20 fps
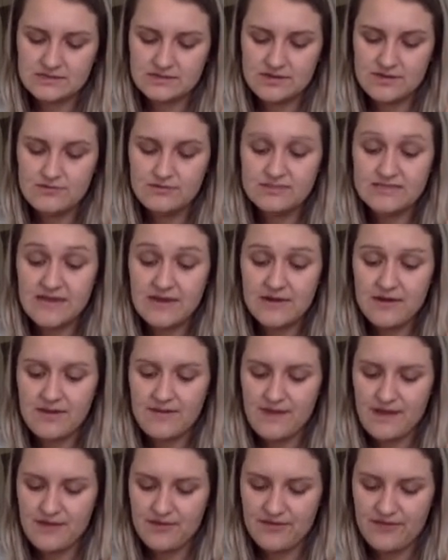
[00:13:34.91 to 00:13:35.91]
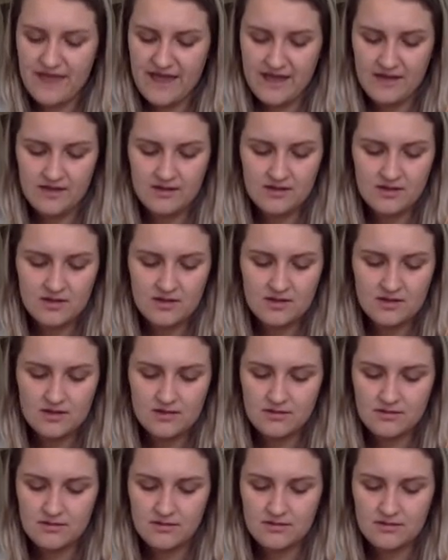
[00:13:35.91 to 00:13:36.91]
No doubt about that.
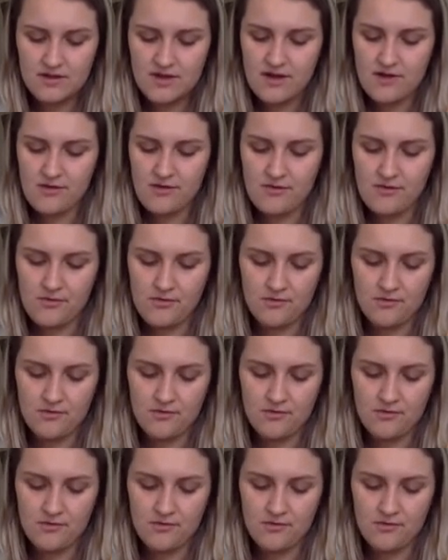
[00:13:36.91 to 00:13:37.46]
No.